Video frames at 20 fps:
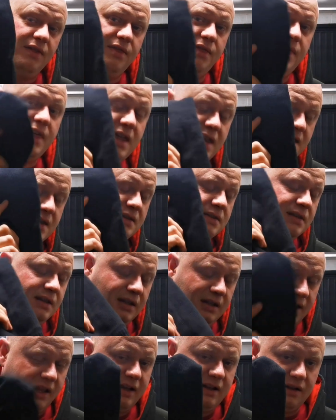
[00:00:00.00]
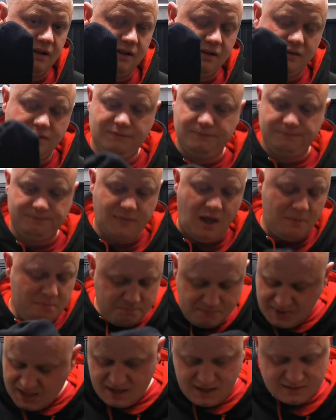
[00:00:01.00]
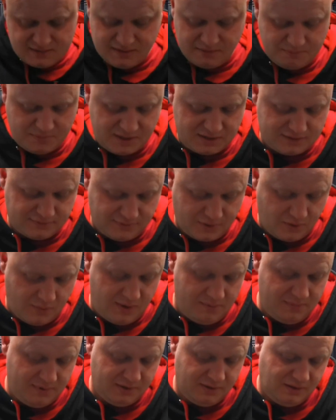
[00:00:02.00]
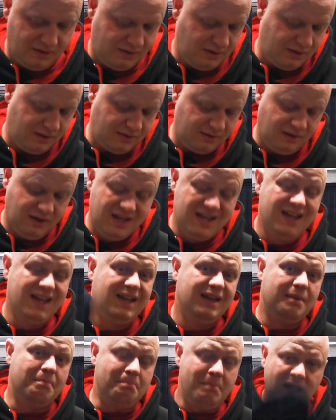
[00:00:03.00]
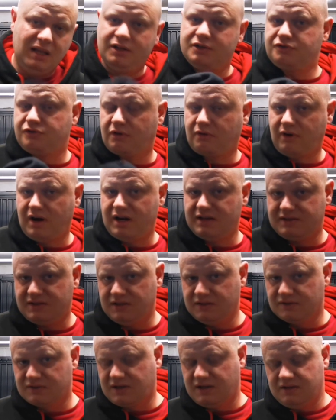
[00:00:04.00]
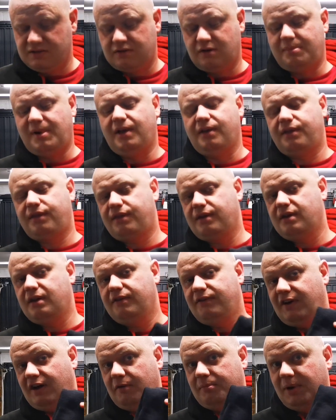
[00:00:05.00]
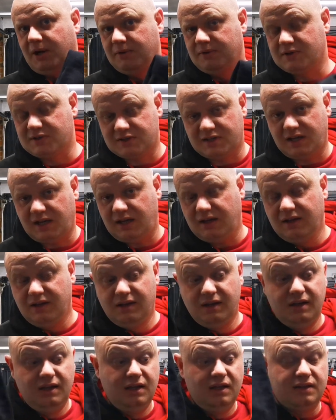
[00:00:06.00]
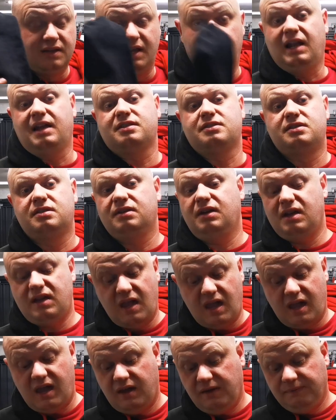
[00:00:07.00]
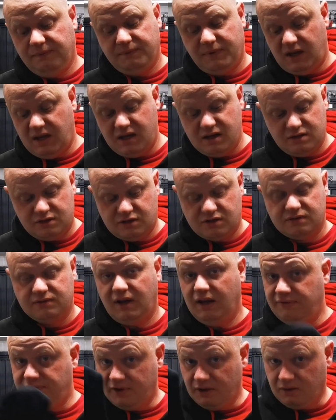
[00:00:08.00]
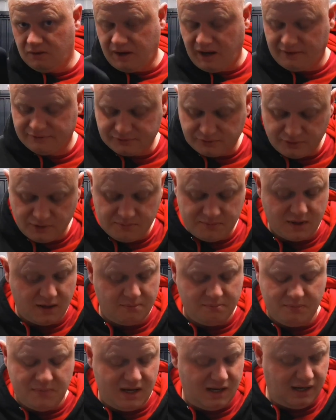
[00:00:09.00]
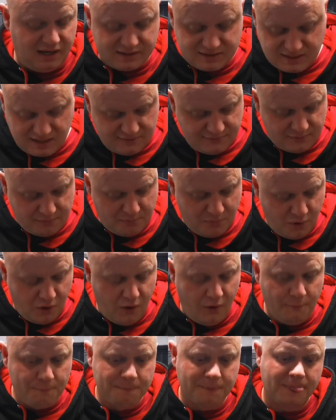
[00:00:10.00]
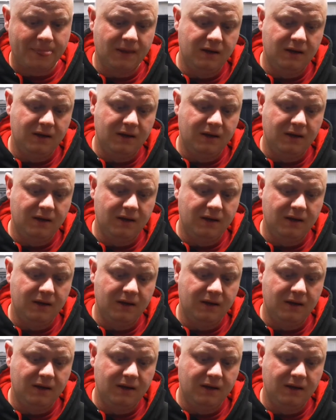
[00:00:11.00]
These little amazing bits of equipment are military grade sealskins, they're about £35 a set. They last a year each. If you look after them, they may last even more.